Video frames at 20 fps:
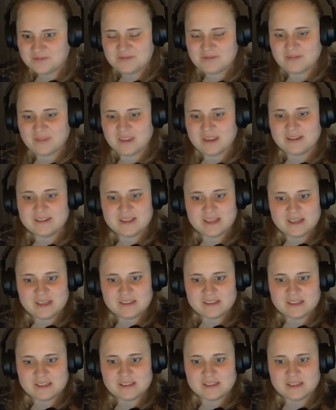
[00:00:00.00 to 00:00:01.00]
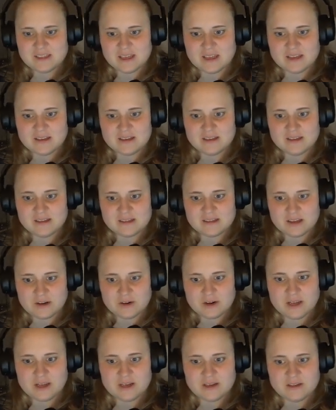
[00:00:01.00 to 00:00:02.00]
And then he sings again this, our
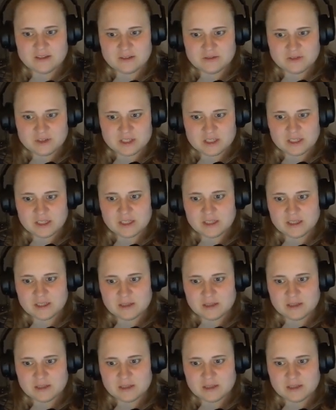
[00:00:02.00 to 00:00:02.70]
head is of steel.